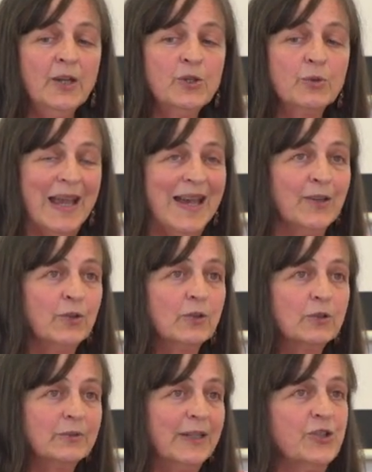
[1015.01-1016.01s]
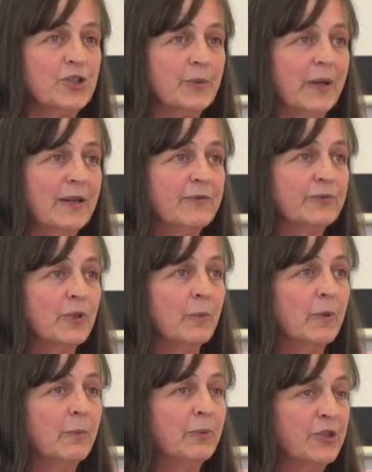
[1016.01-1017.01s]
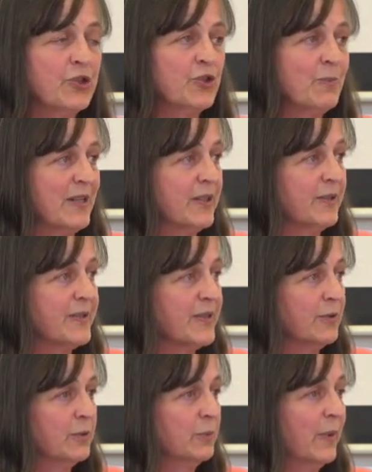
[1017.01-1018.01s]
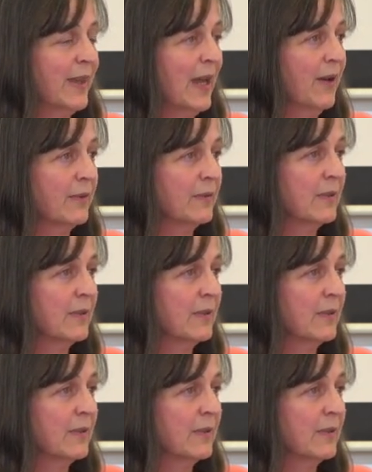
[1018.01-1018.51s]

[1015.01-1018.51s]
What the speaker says: You cannot graduate from a British medical school without